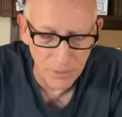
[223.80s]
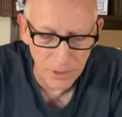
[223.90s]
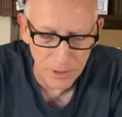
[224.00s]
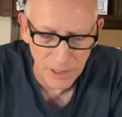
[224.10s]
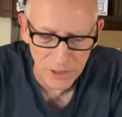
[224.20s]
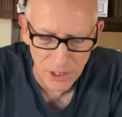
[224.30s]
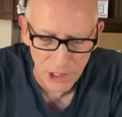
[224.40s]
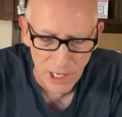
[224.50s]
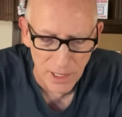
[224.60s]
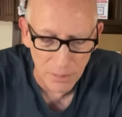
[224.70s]
So that's a
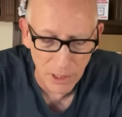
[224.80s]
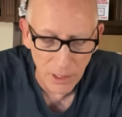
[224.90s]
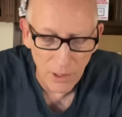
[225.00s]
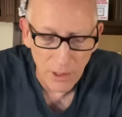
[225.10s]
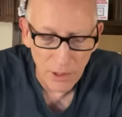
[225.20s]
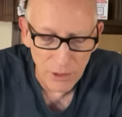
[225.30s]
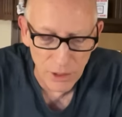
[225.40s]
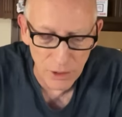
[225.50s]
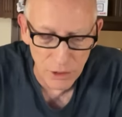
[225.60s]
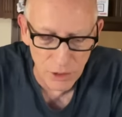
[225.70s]
job.
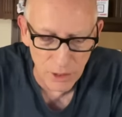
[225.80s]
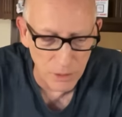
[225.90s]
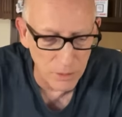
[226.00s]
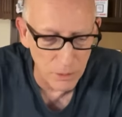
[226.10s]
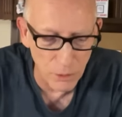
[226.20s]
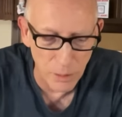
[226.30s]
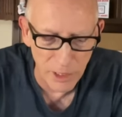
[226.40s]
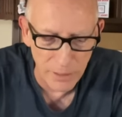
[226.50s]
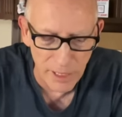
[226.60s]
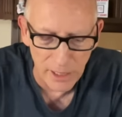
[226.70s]
So there's a woman
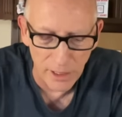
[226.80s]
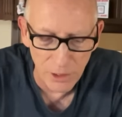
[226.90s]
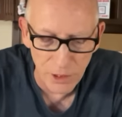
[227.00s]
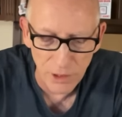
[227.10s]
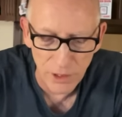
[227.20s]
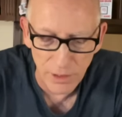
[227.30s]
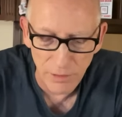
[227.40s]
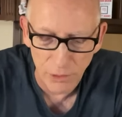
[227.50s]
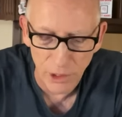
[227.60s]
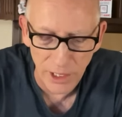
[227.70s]
named Ella. She's
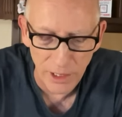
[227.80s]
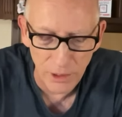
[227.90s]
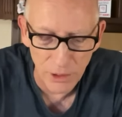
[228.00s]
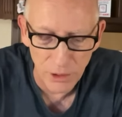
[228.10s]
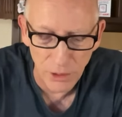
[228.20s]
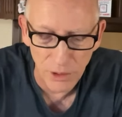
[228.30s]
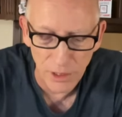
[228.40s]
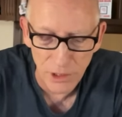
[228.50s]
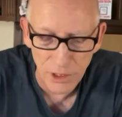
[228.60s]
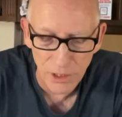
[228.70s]
48 years old,
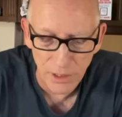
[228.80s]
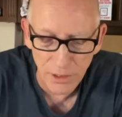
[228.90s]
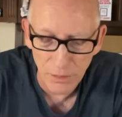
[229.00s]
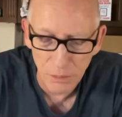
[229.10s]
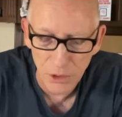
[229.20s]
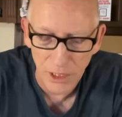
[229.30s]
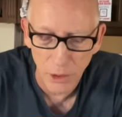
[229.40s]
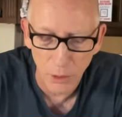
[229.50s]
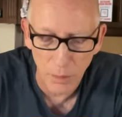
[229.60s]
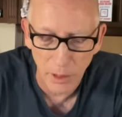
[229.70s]
and she's a
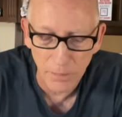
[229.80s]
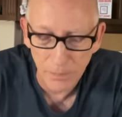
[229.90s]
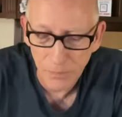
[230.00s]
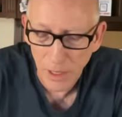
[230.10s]
single woman.